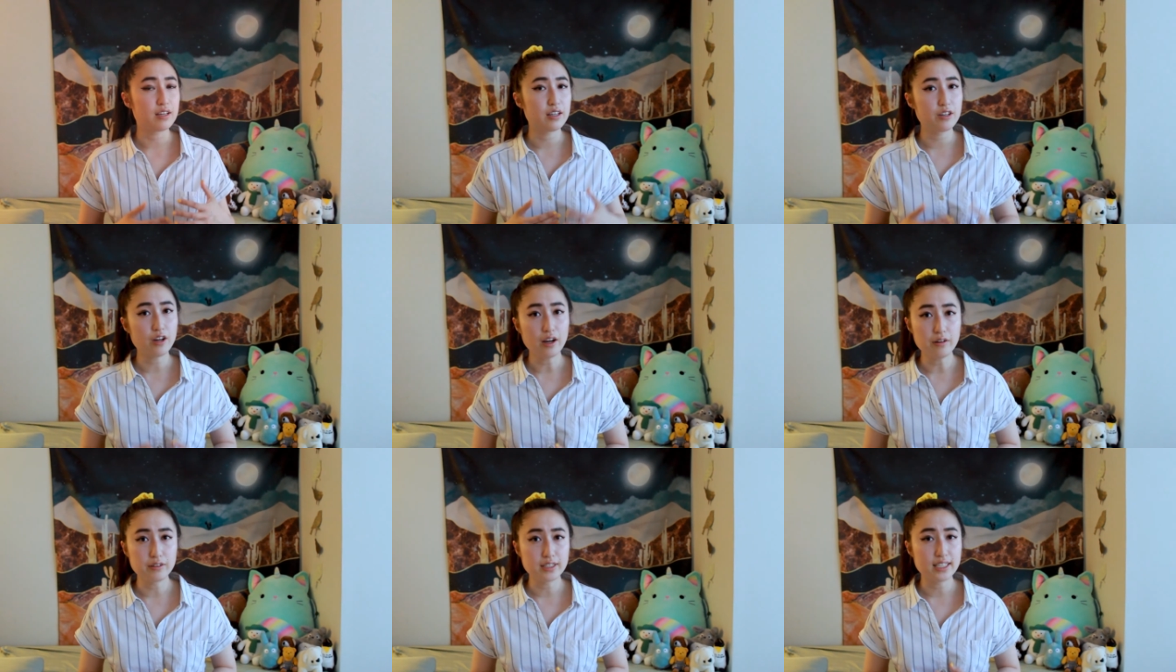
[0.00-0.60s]
And
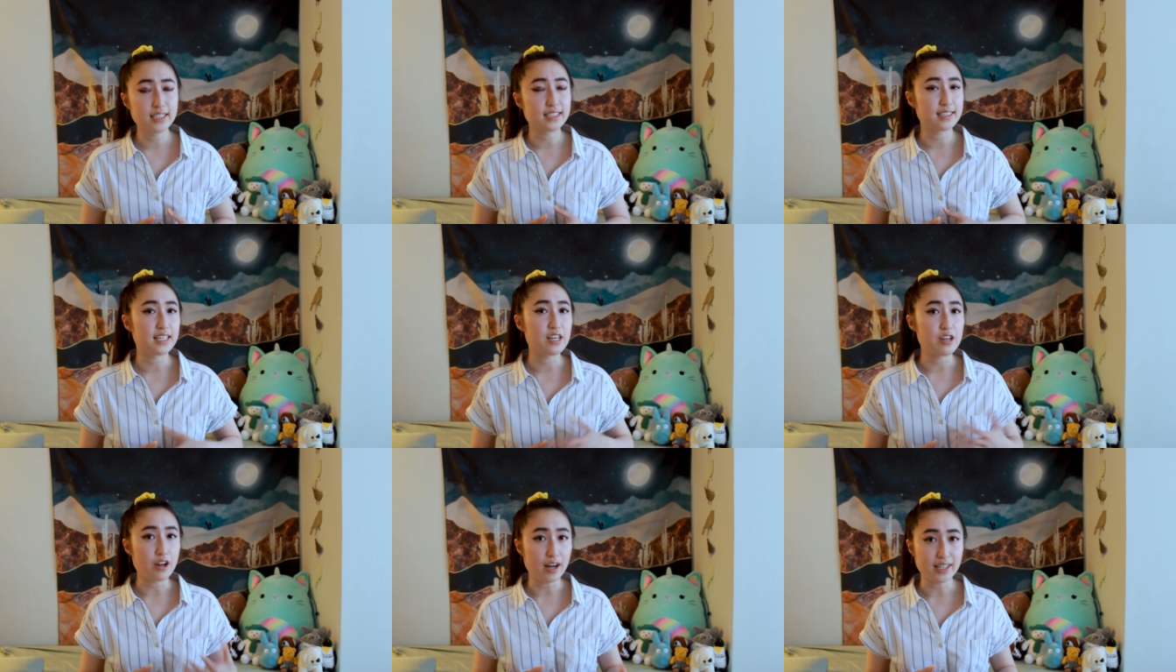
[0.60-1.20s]
not only does
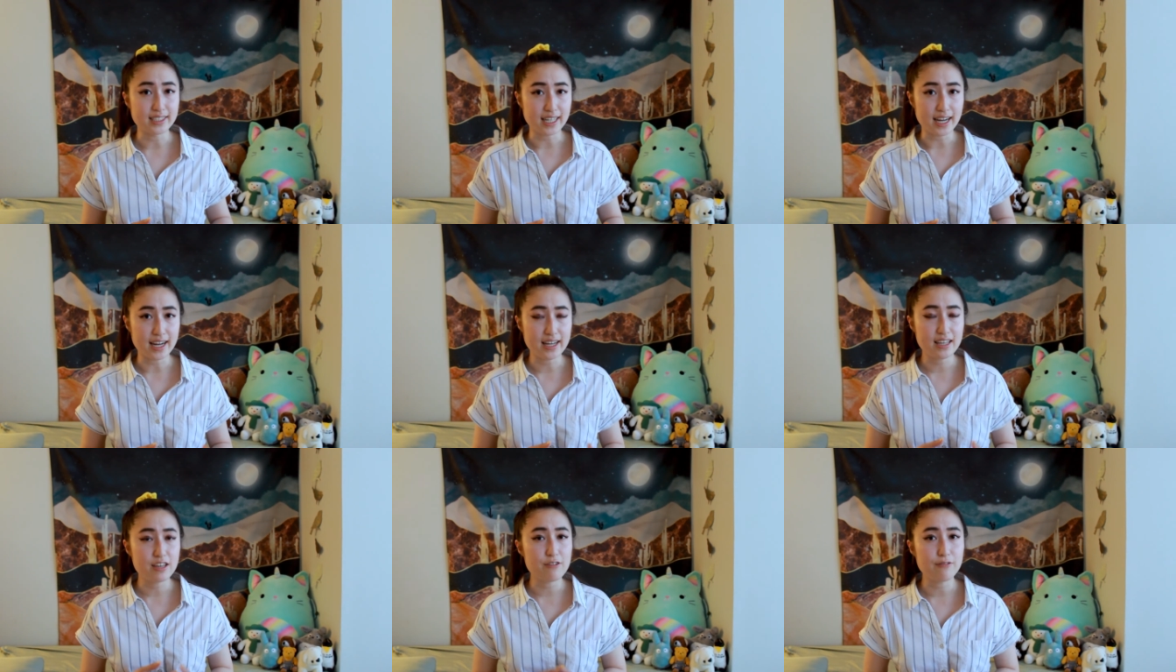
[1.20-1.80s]
he not
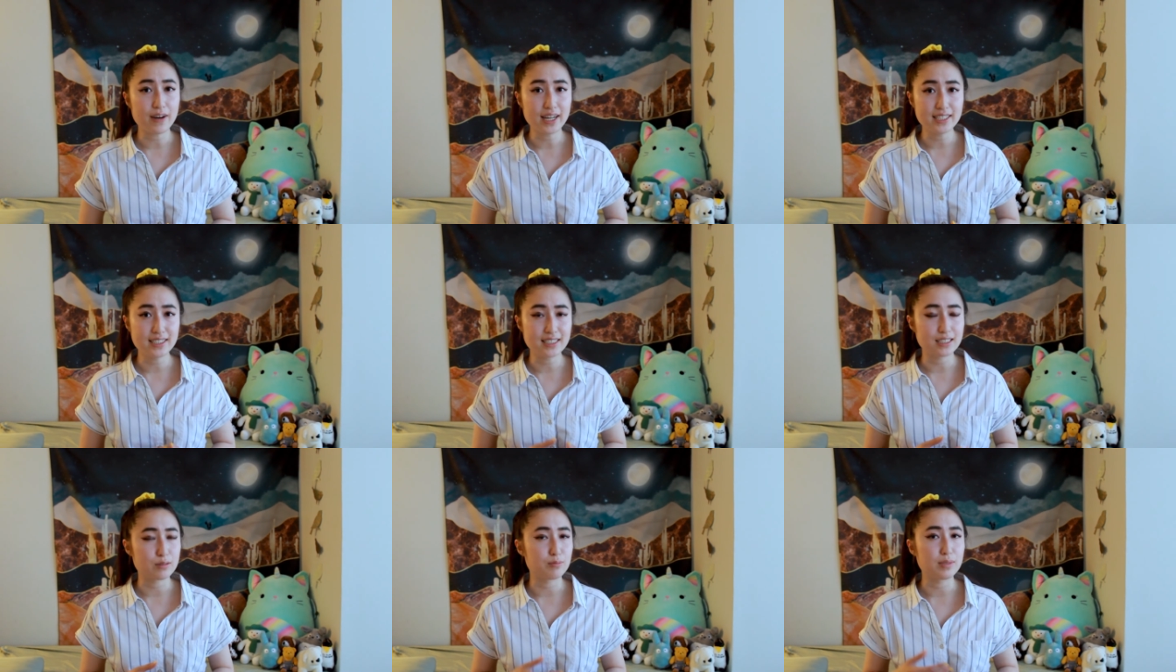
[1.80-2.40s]
die, he
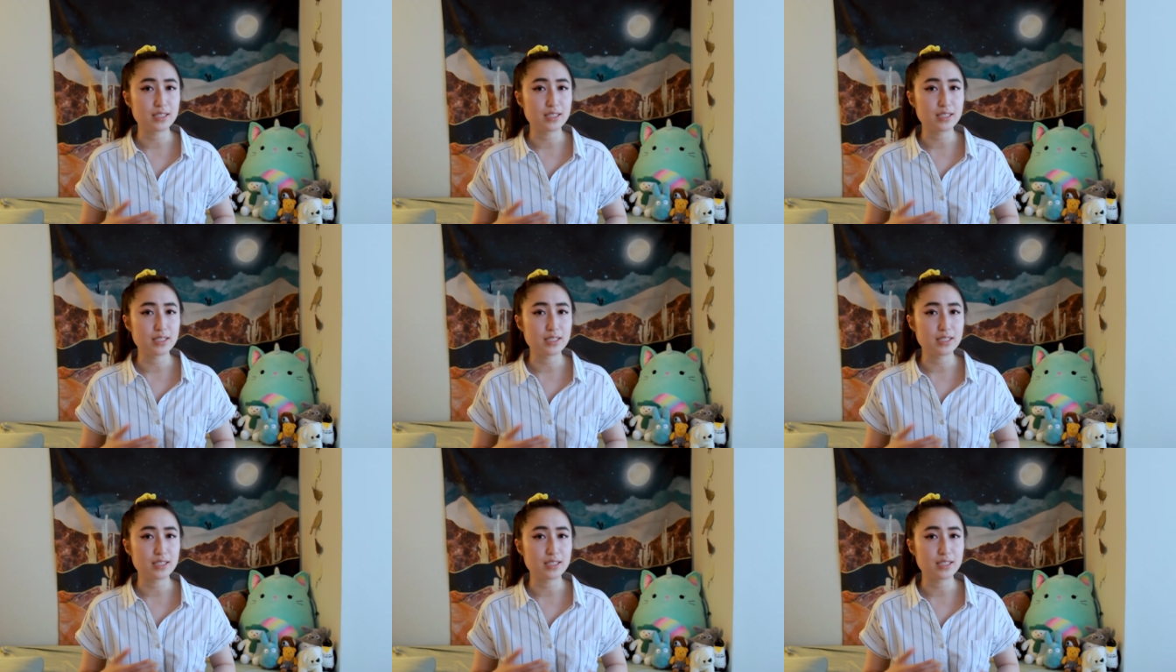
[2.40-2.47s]
finds this